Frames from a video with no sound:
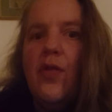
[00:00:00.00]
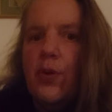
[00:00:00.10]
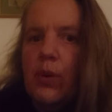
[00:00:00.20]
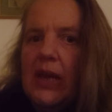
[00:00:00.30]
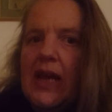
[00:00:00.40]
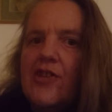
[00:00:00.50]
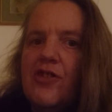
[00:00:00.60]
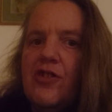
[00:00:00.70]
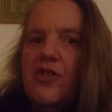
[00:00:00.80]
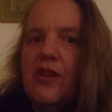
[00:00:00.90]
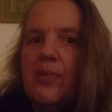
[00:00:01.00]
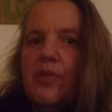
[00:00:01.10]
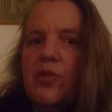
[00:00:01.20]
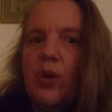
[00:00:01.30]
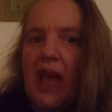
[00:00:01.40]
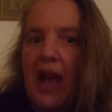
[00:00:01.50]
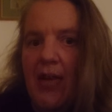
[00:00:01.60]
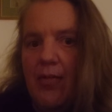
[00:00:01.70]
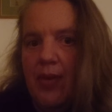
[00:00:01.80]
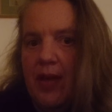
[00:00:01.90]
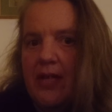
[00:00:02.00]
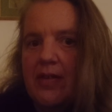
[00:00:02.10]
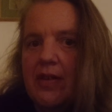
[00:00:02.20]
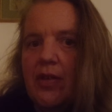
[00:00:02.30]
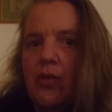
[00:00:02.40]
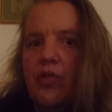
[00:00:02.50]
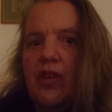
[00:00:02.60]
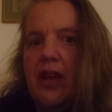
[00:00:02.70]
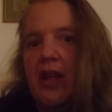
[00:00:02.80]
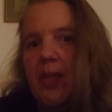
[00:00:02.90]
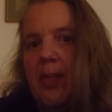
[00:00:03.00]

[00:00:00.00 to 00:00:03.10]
the relationships we have with ourselves and other